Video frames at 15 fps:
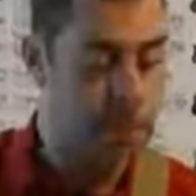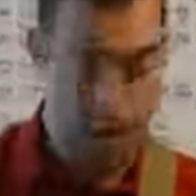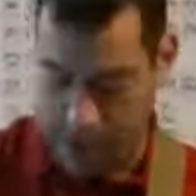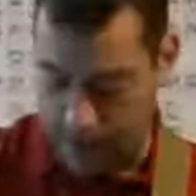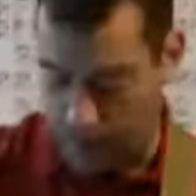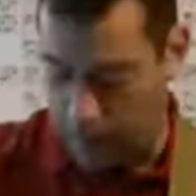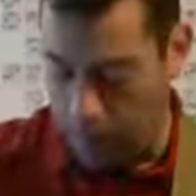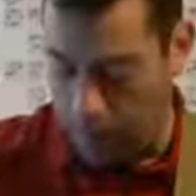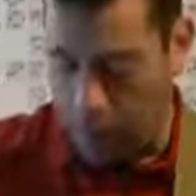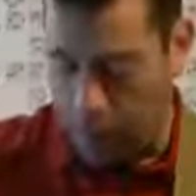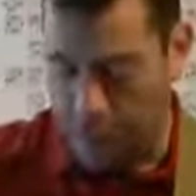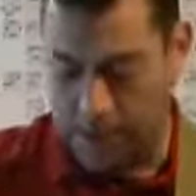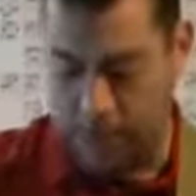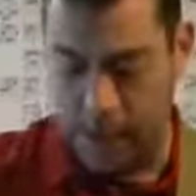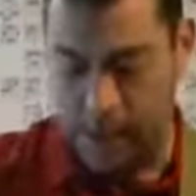Now
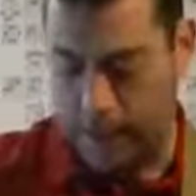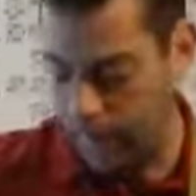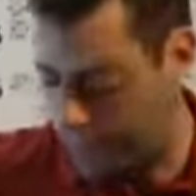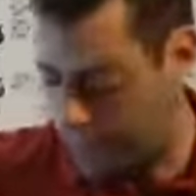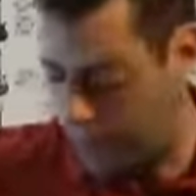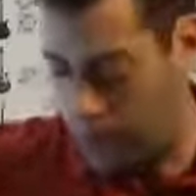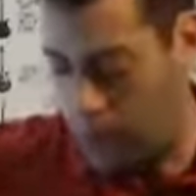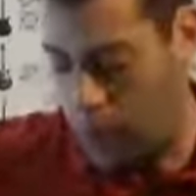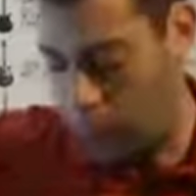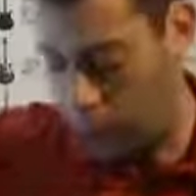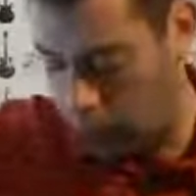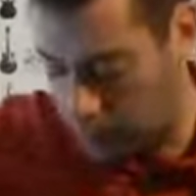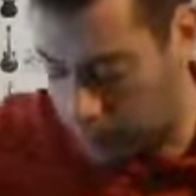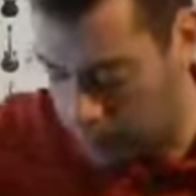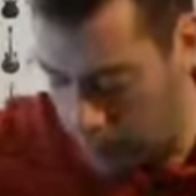basically,
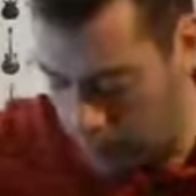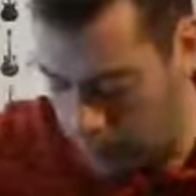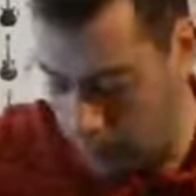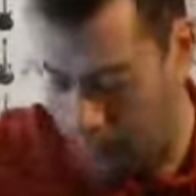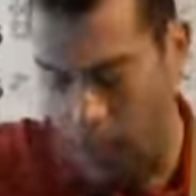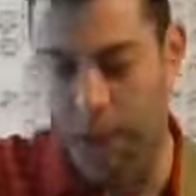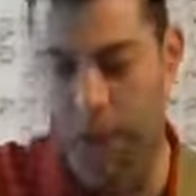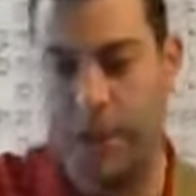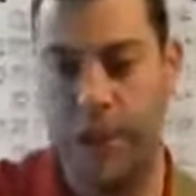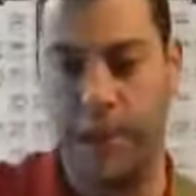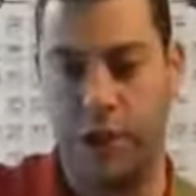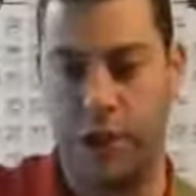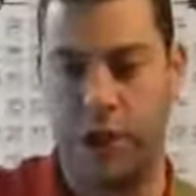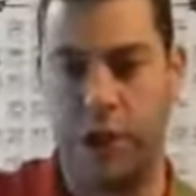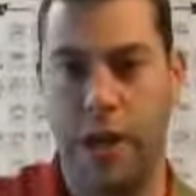your guitar body
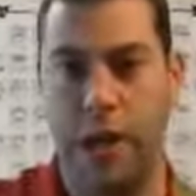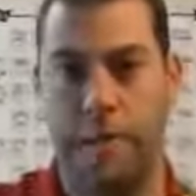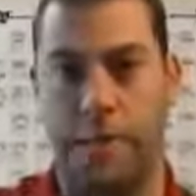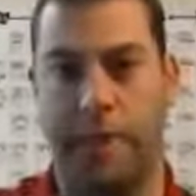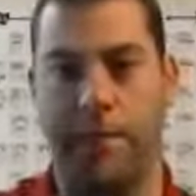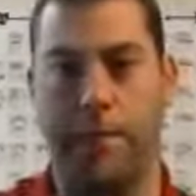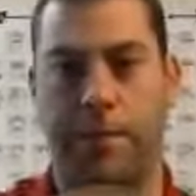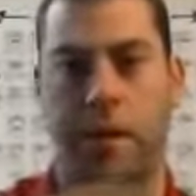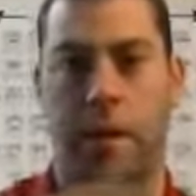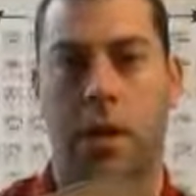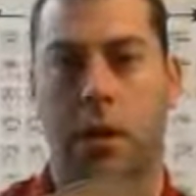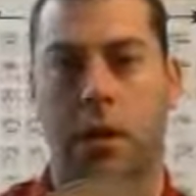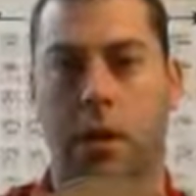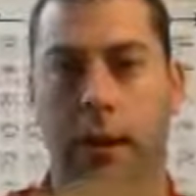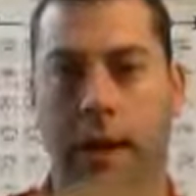is shaped
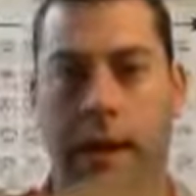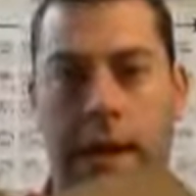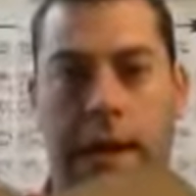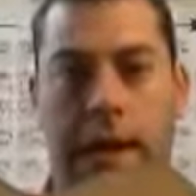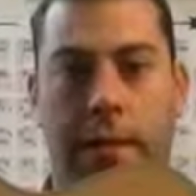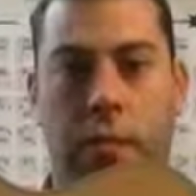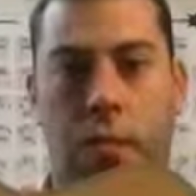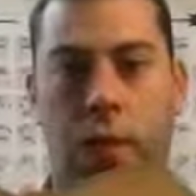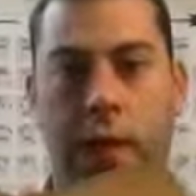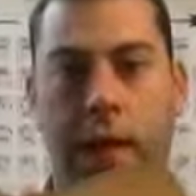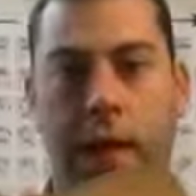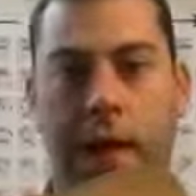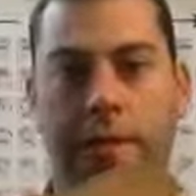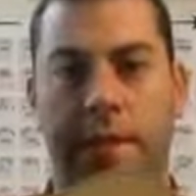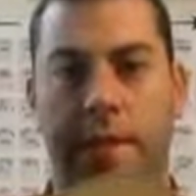so that it will
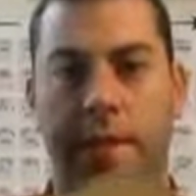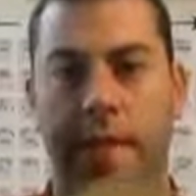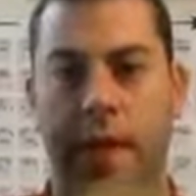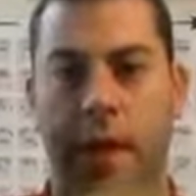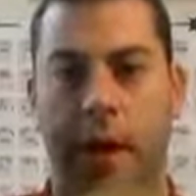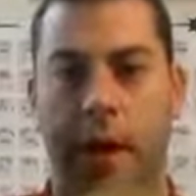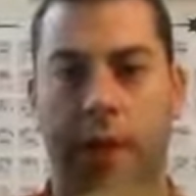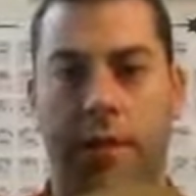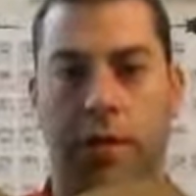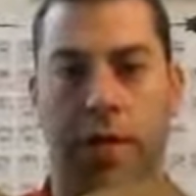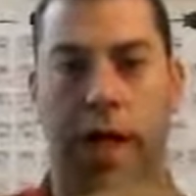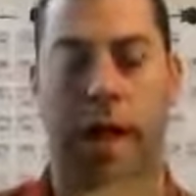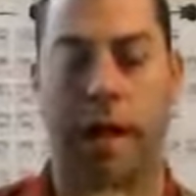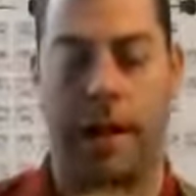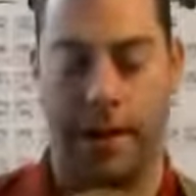kind of sit on your
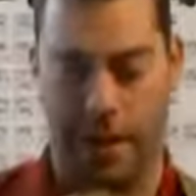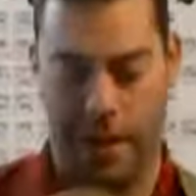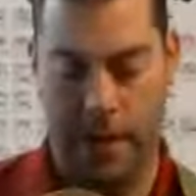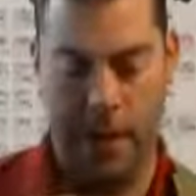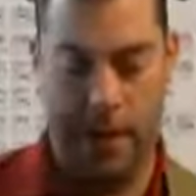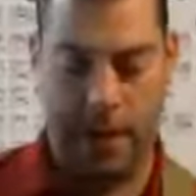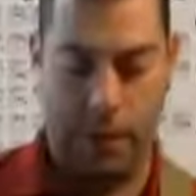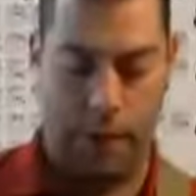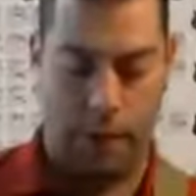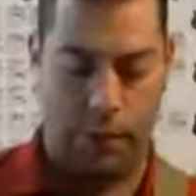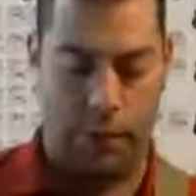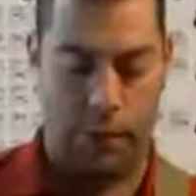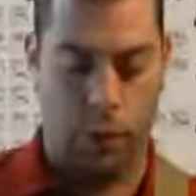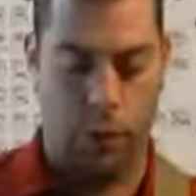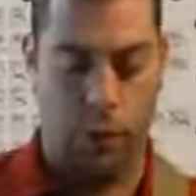leg. Now
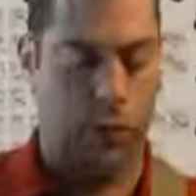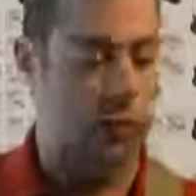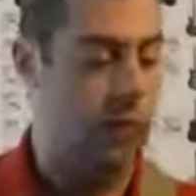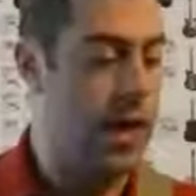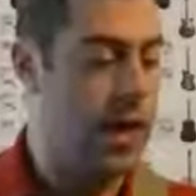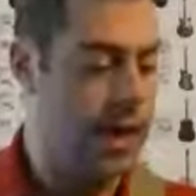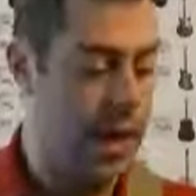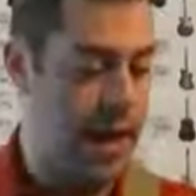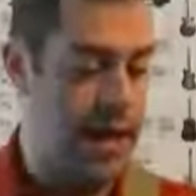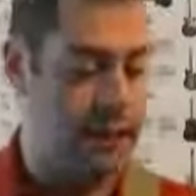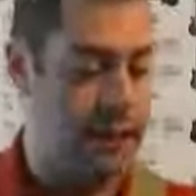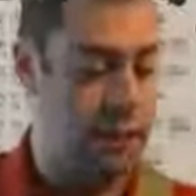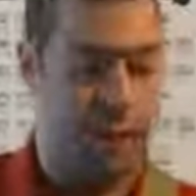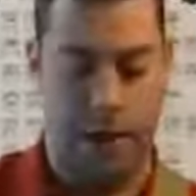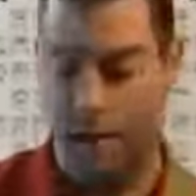for a right
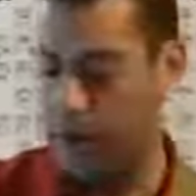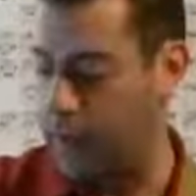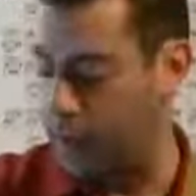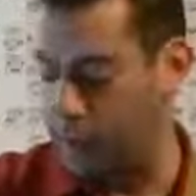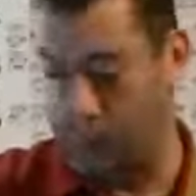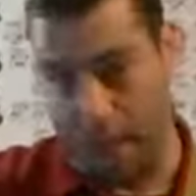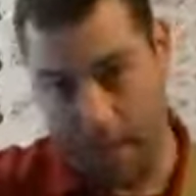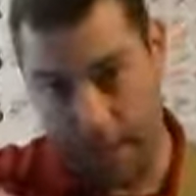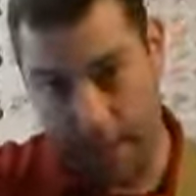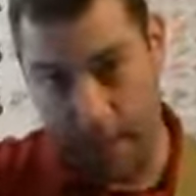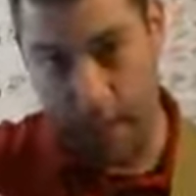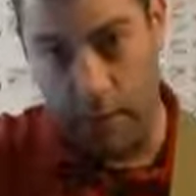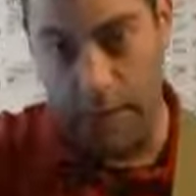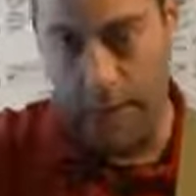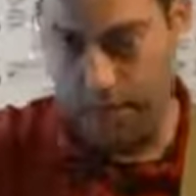hand player like
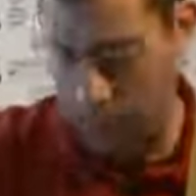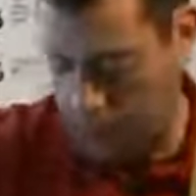myself,